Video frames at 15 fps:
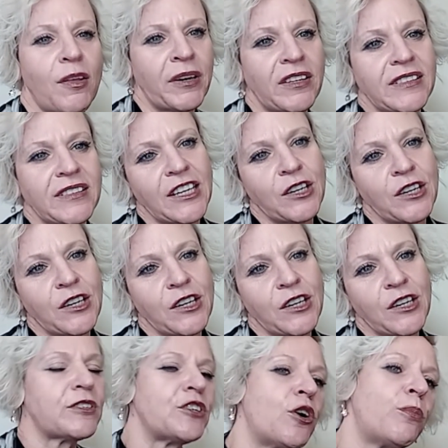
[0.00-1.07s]
But I'll tell you what, there
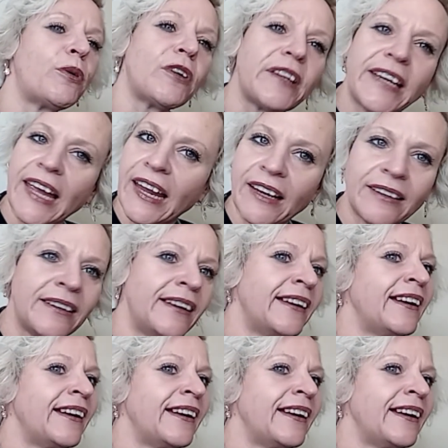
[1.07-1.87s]
was no pearly gate.